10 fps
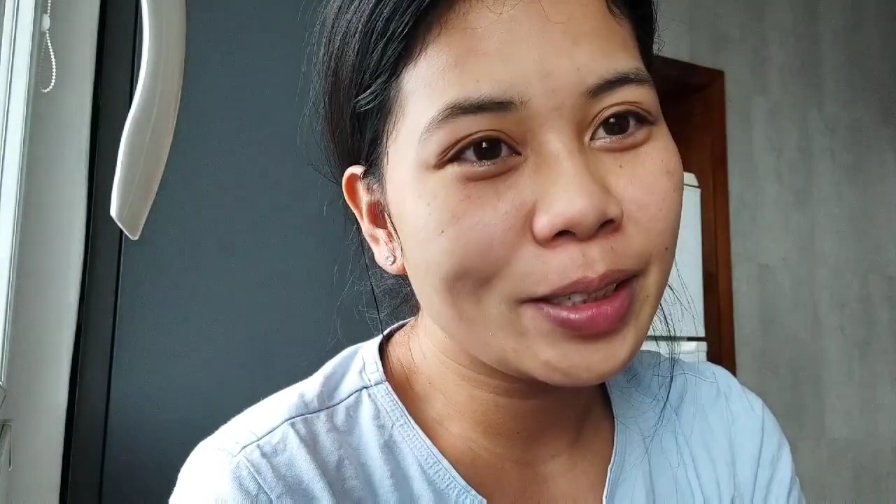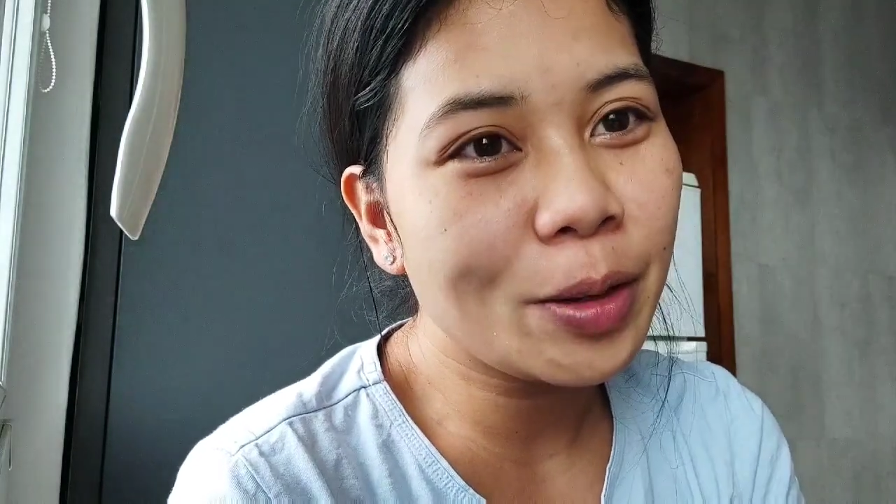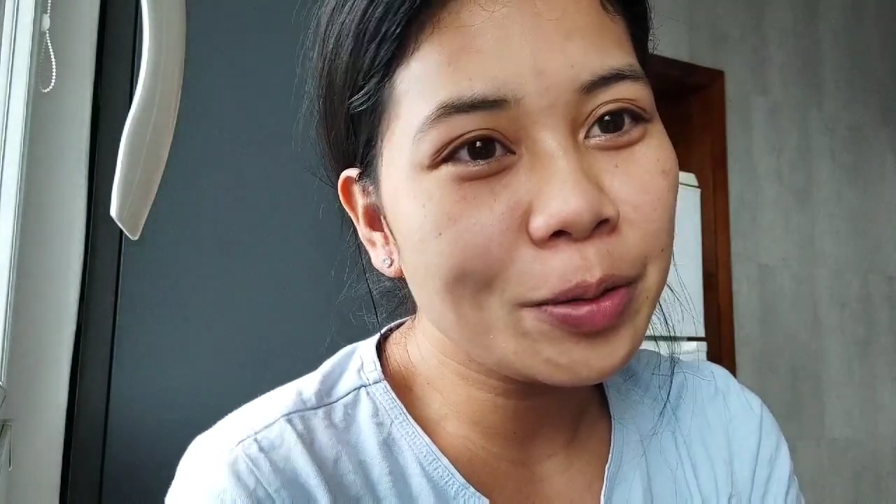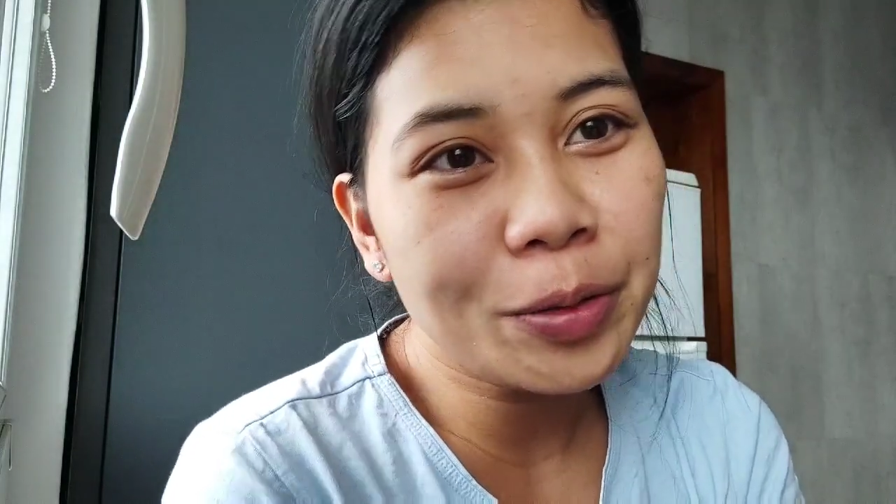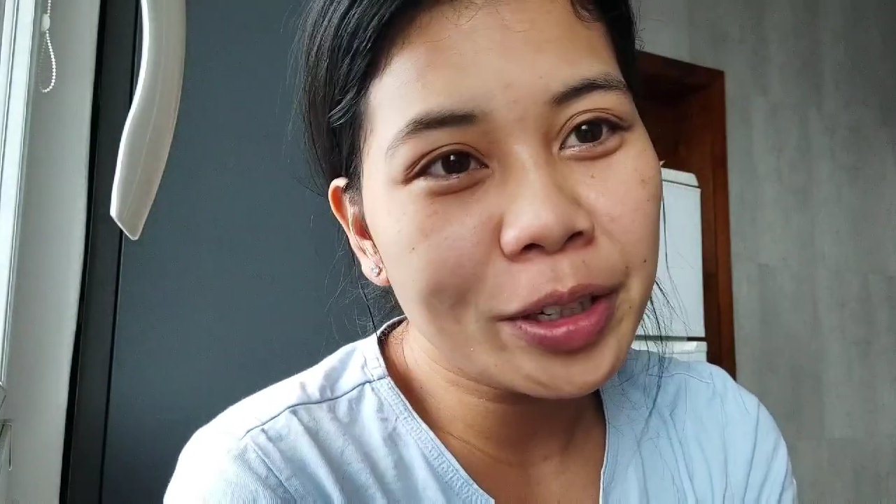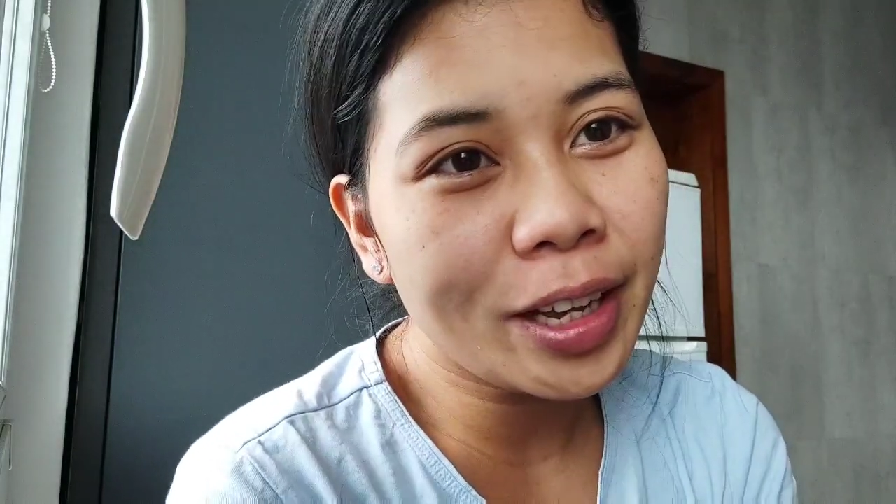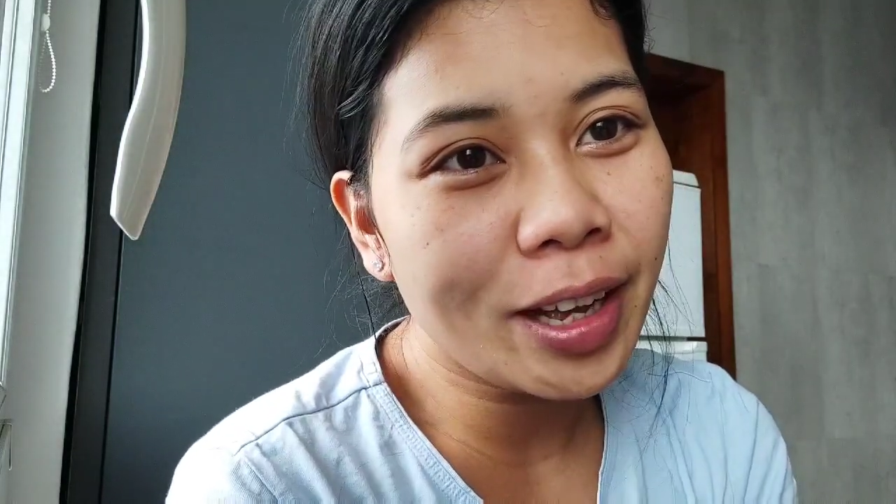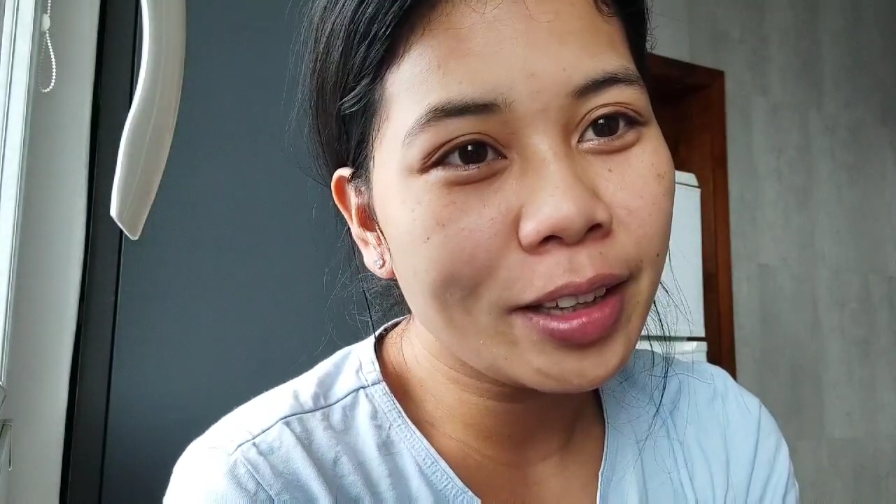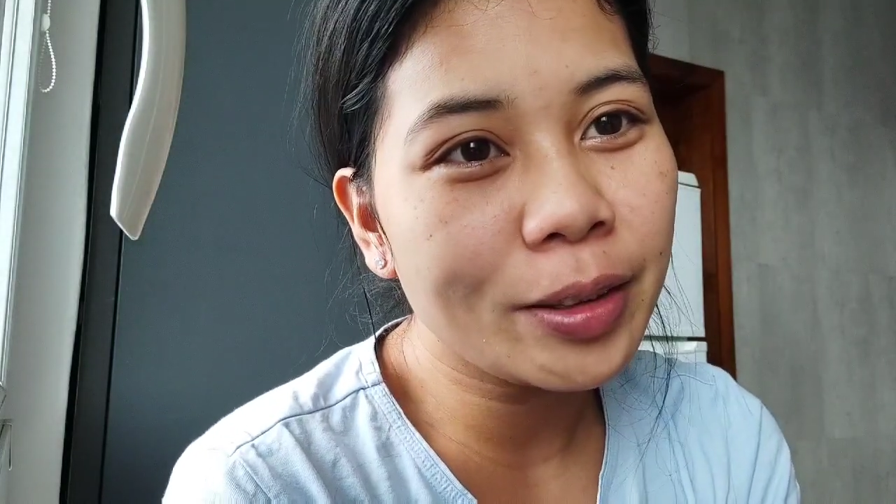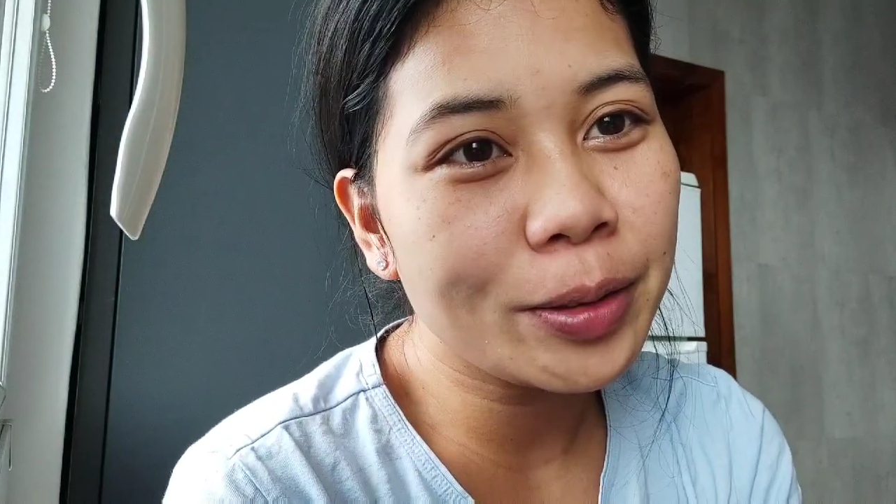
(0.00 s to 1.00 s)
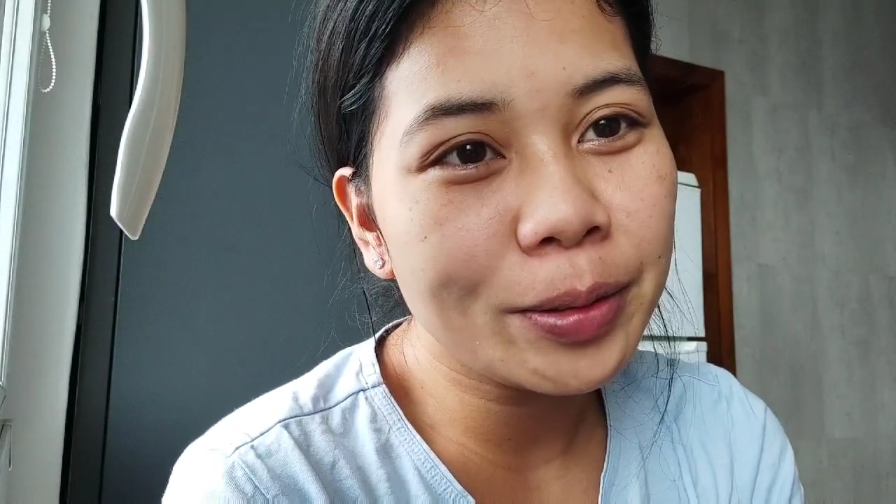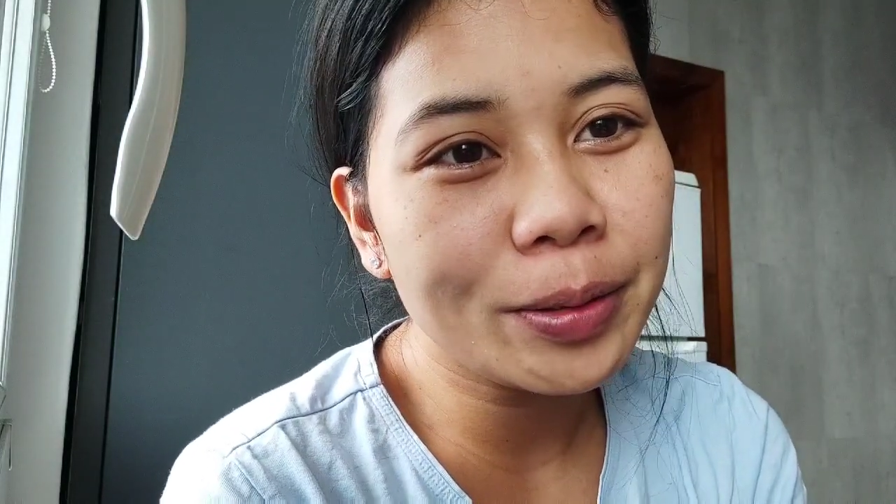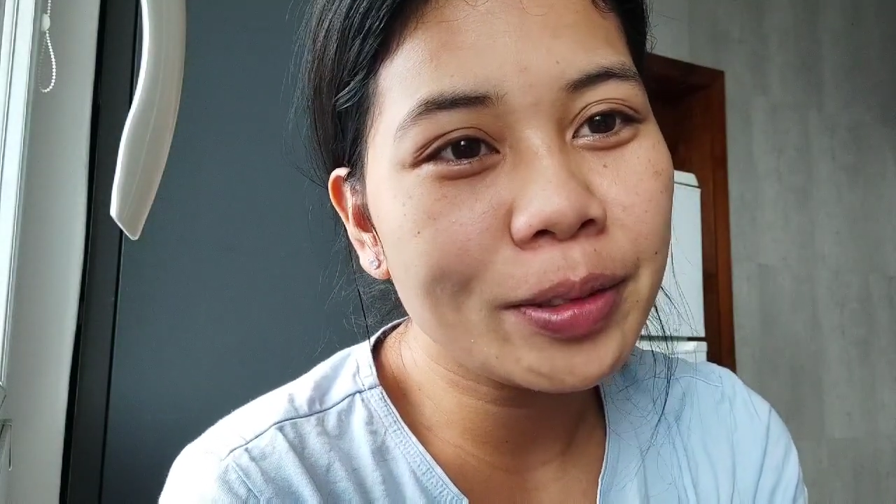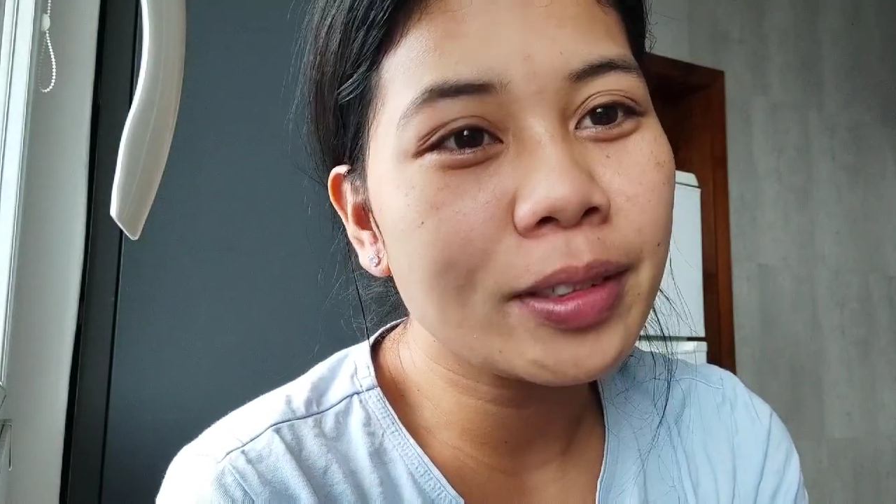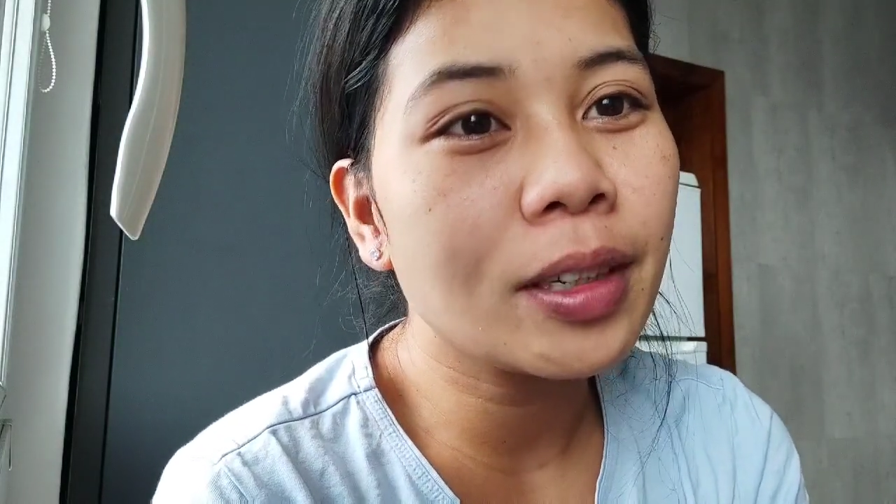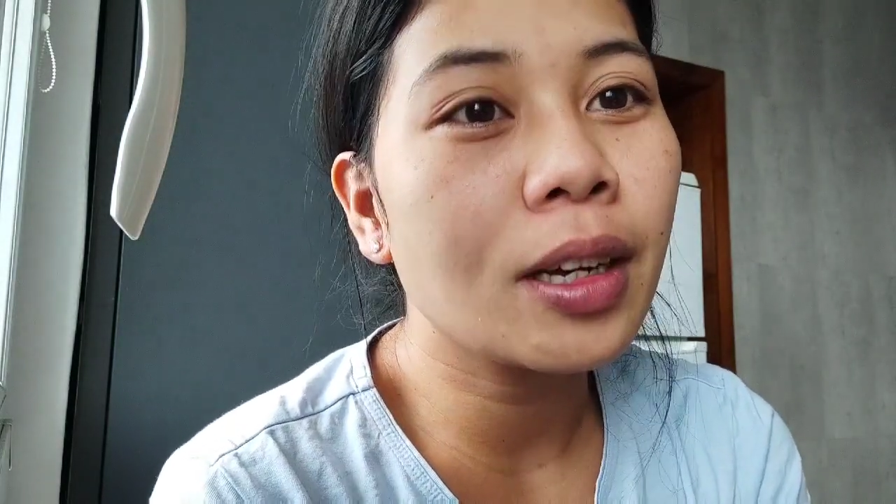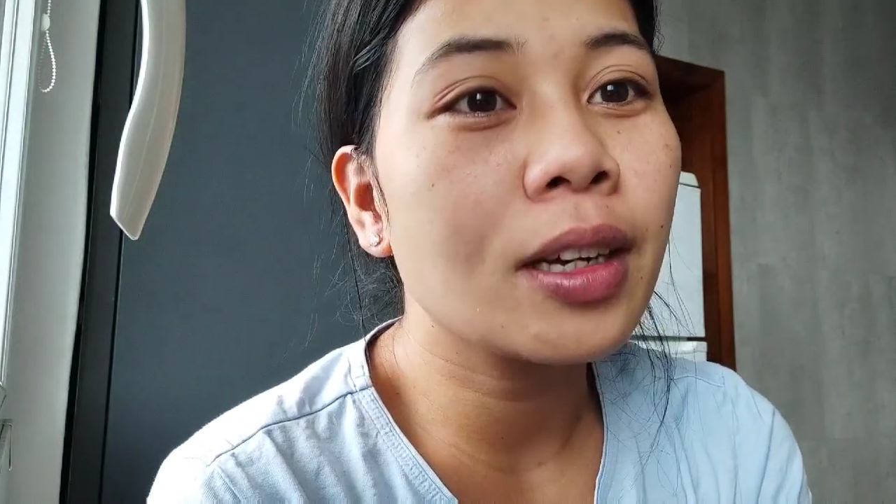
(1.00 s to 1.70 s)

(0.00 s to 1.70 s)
don't forget to